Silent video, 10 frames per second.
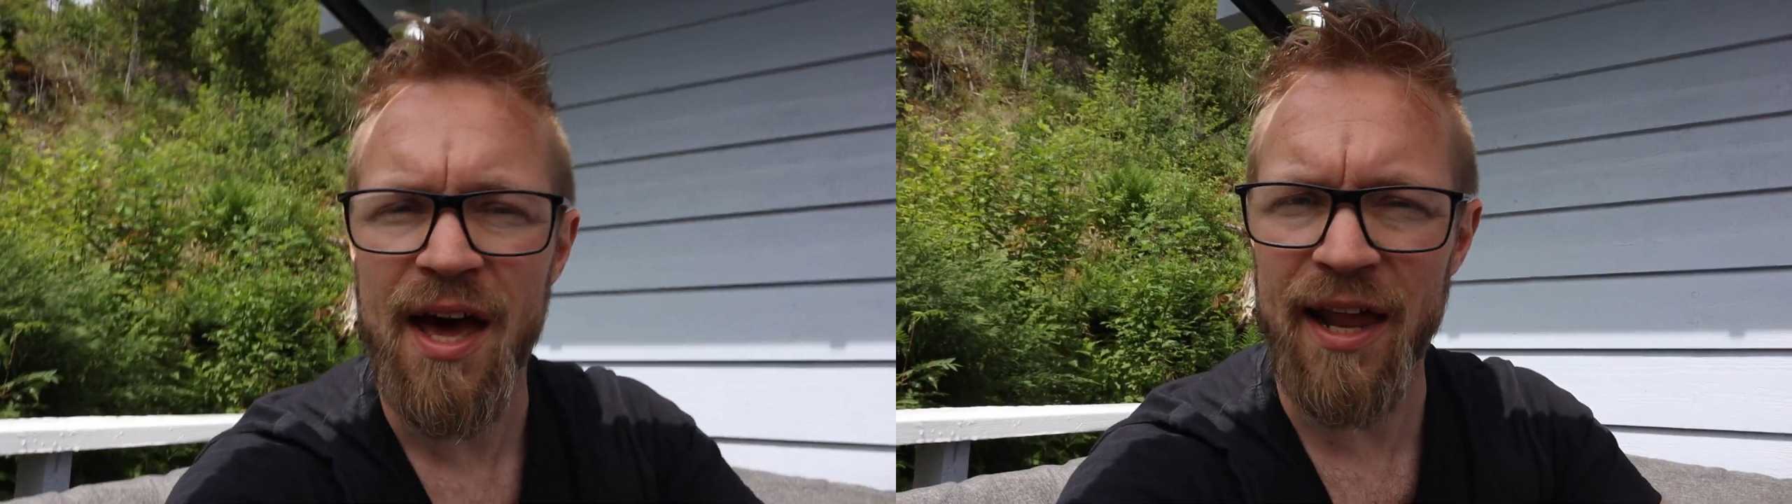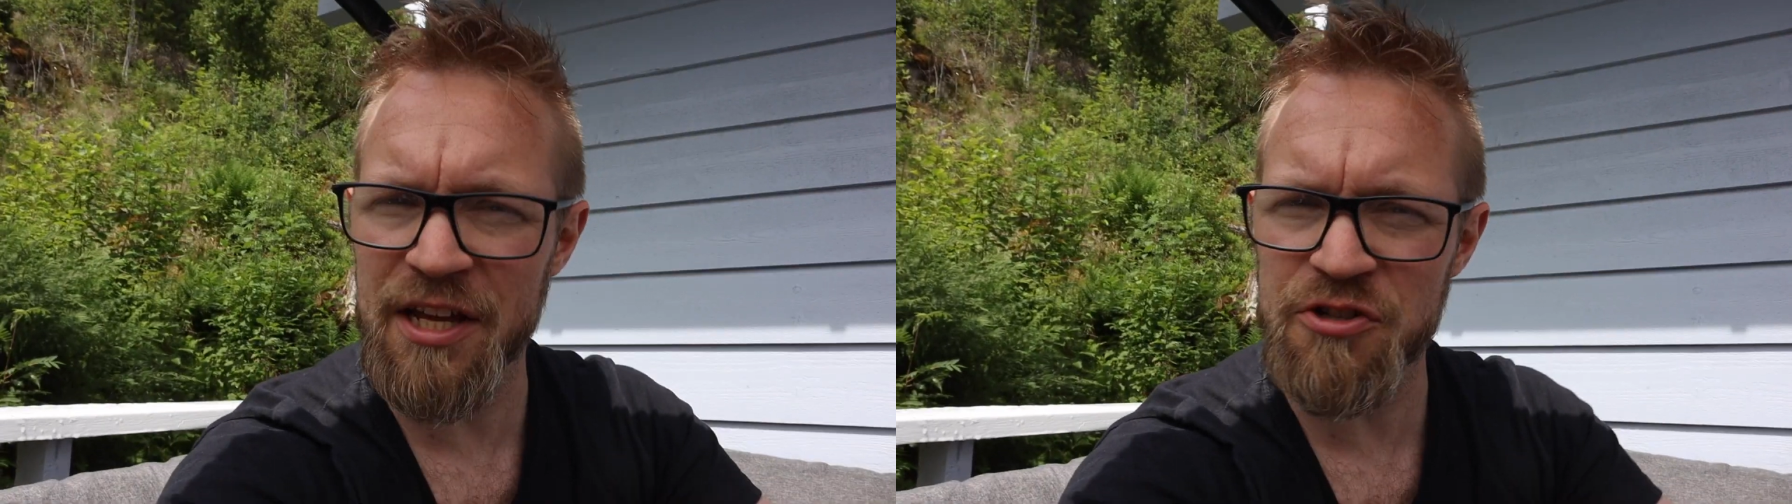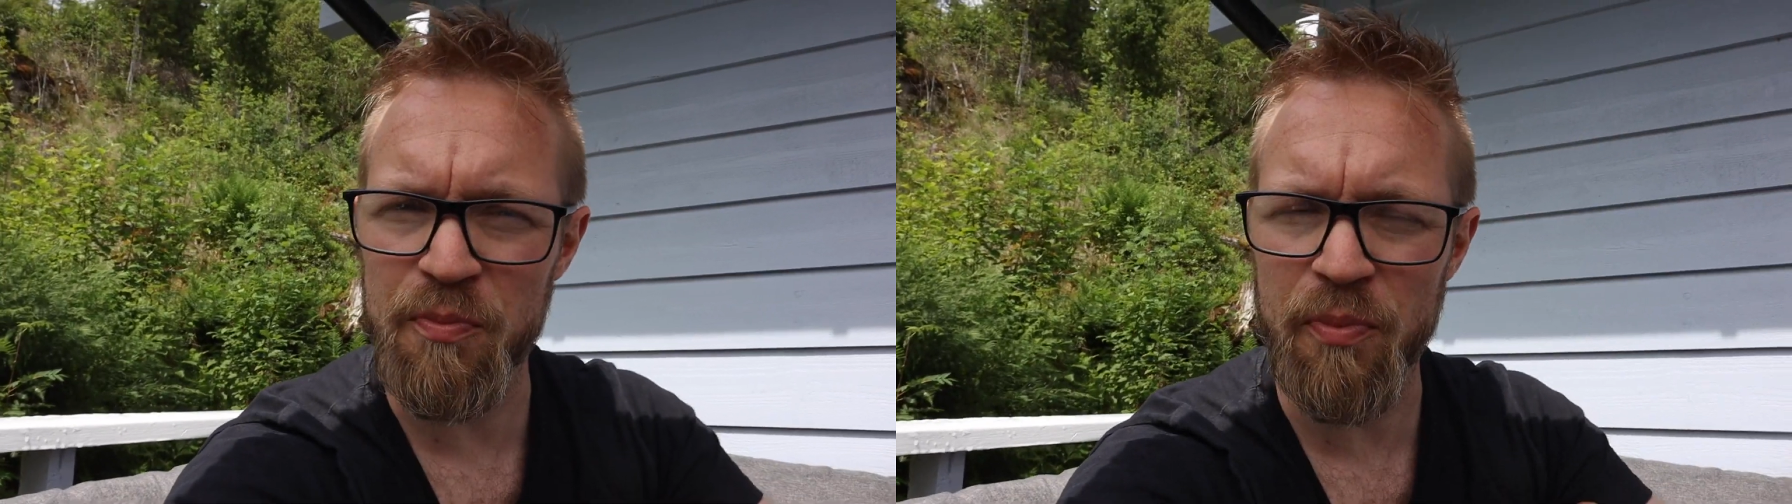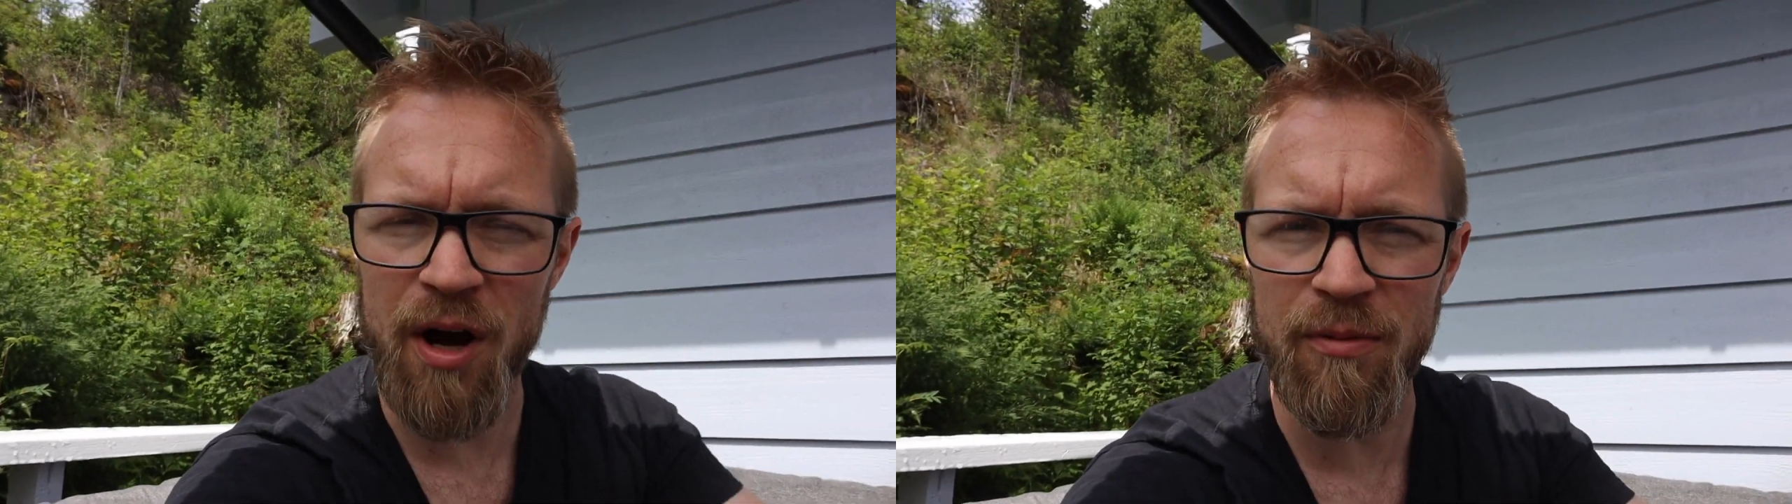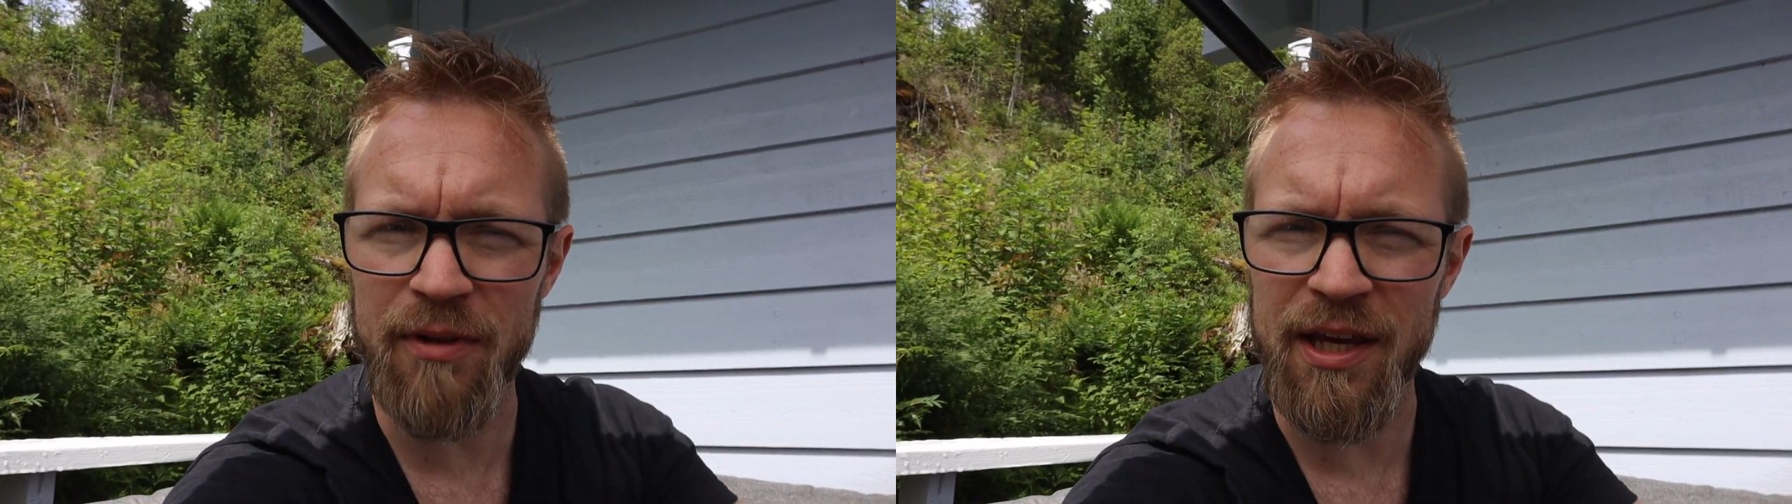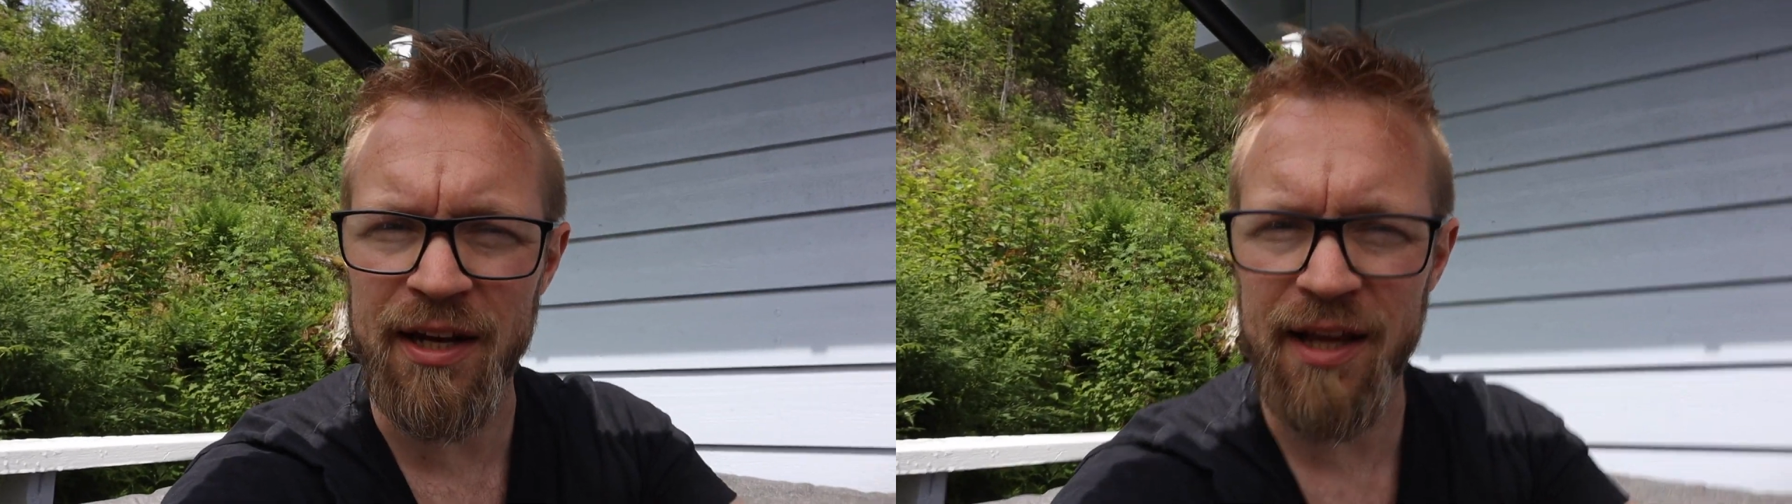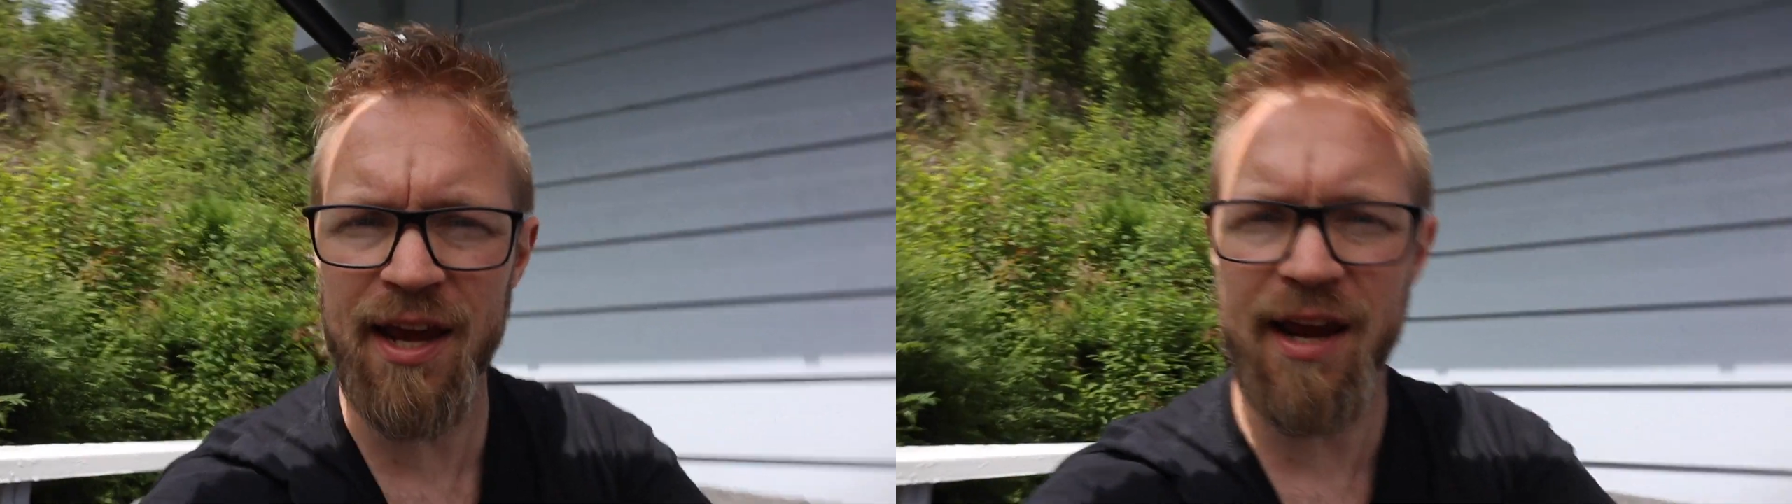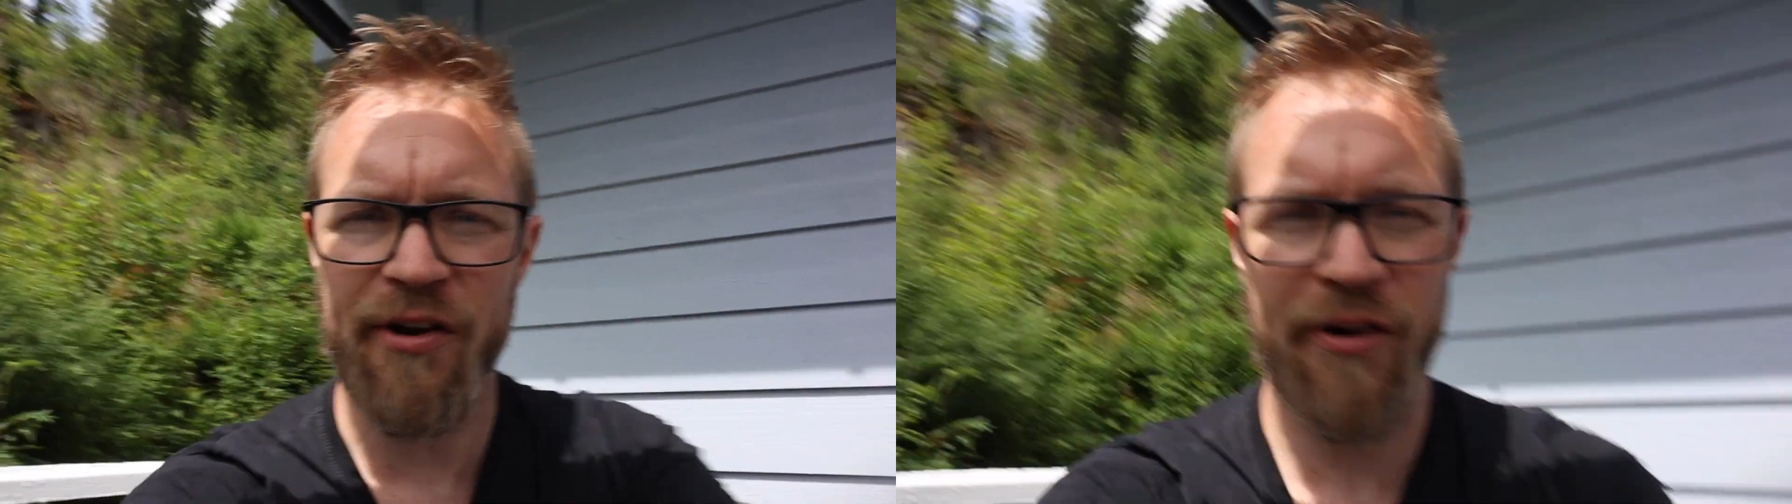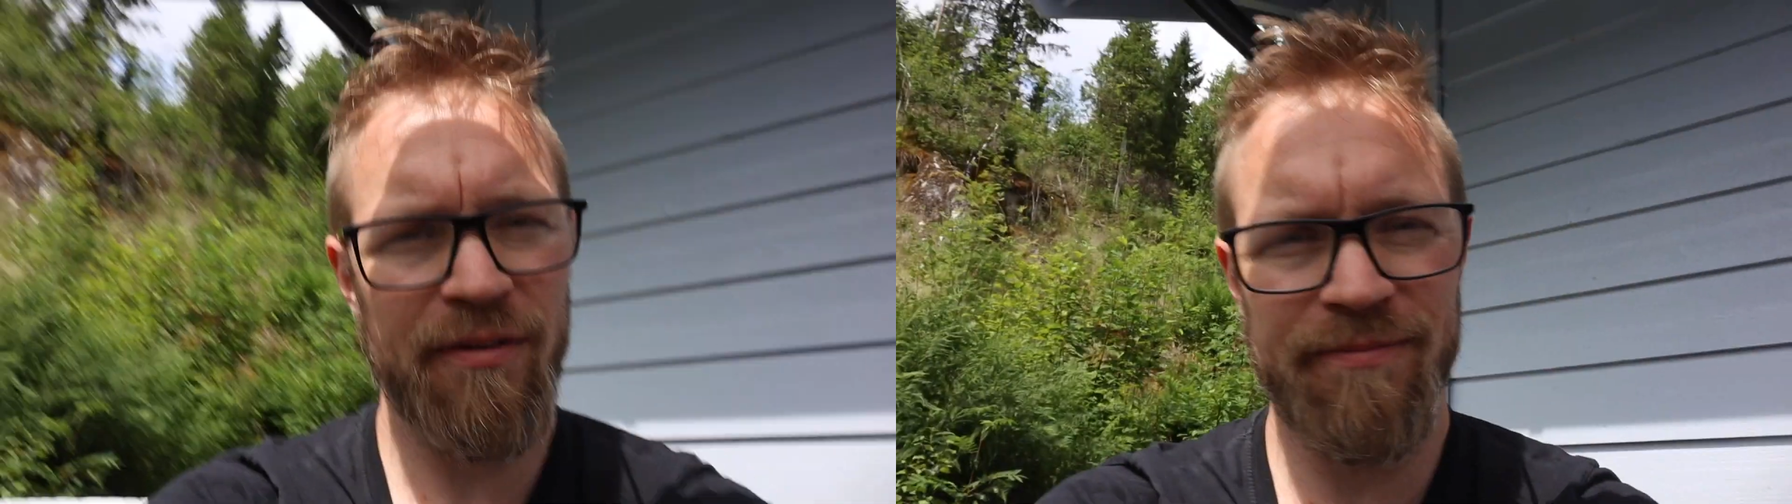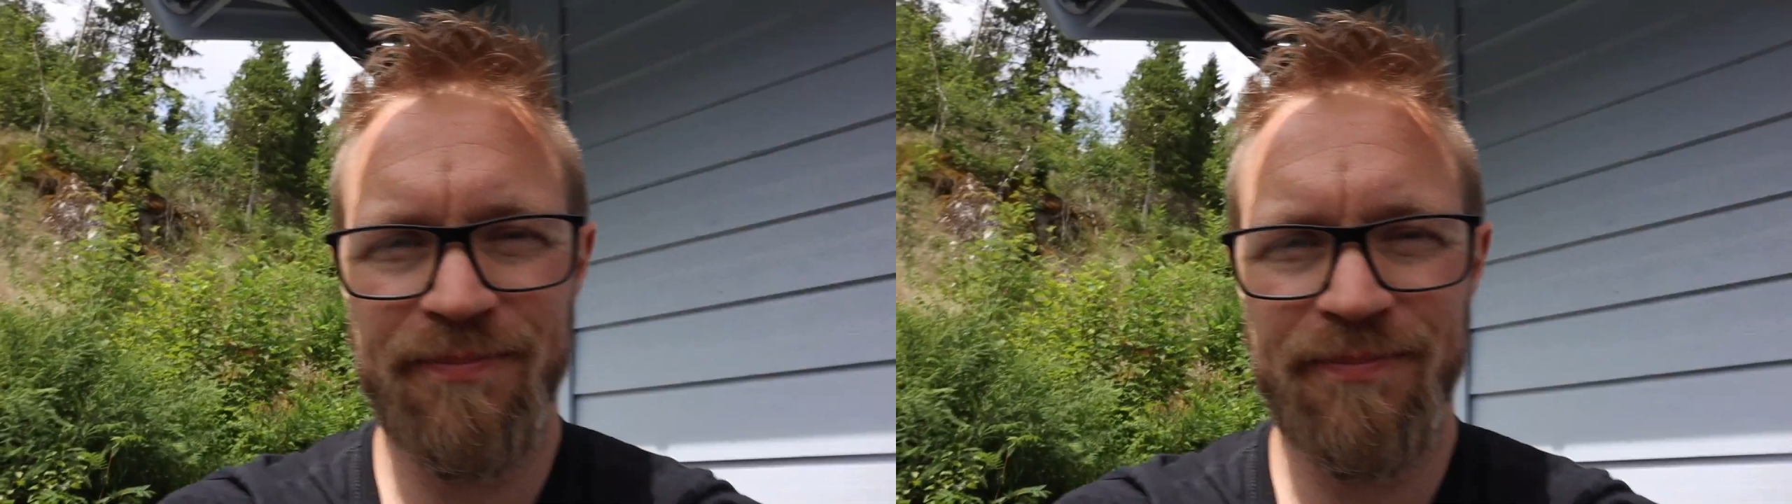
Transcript: And as you probably can hear,